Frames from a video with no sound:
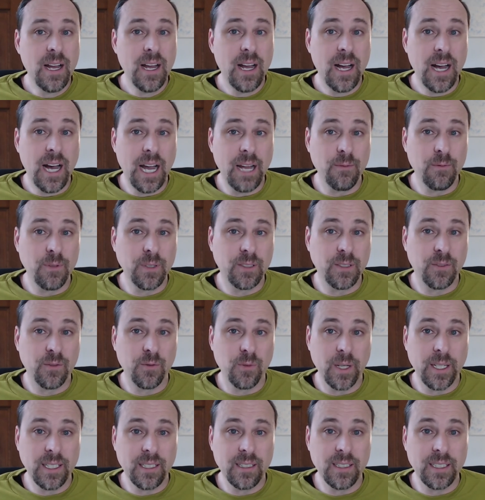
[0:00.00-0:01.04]
I would
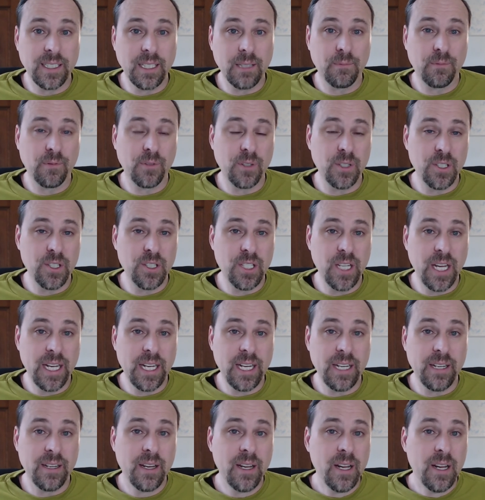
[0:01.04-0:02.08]
greatly
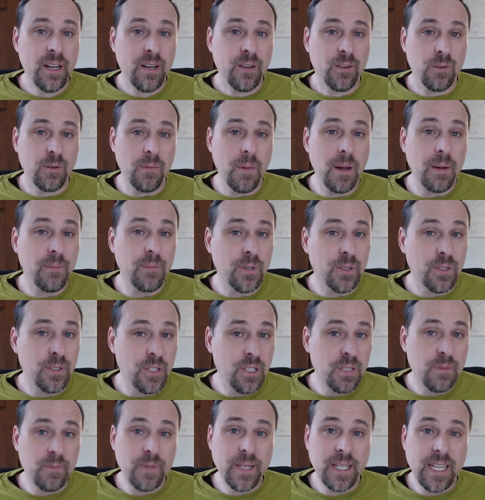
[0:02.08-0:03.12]
appreciate it. Remember,
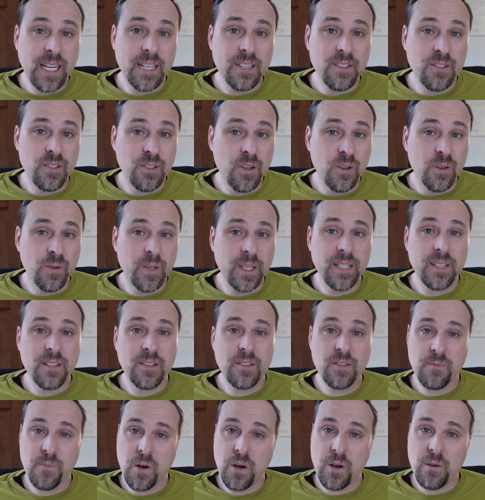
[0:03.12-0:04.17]
just because you're in a
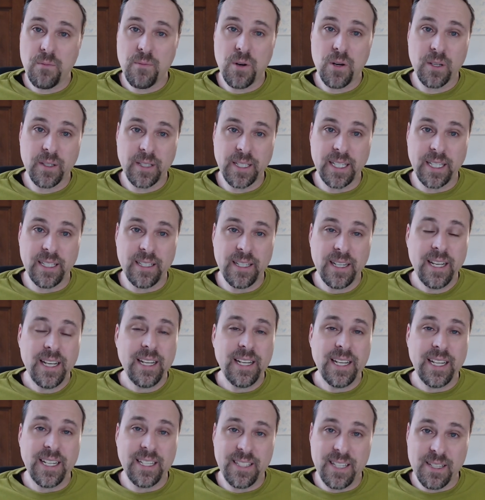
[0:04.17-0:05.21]
small market,
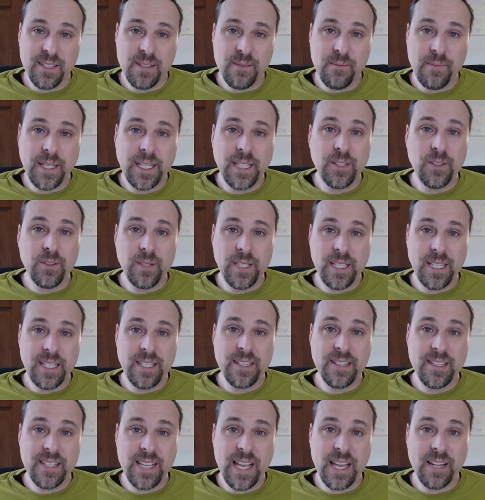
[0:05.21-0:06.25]
it doesn't mean you need
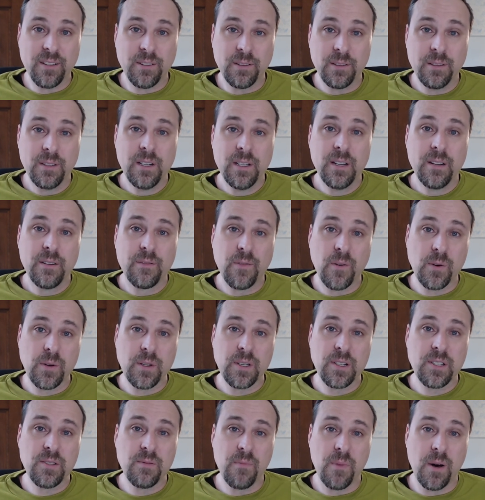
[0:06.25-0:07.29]
to settle for
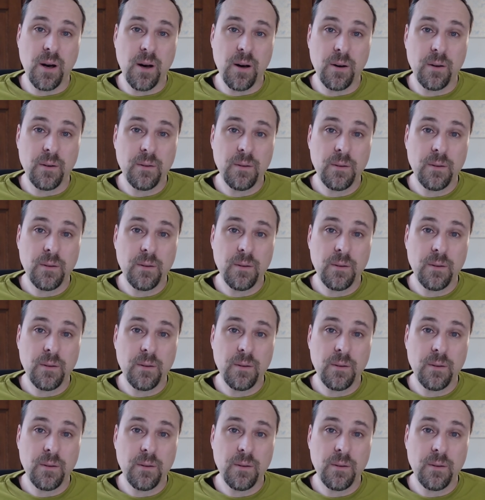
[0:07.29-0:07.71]
a small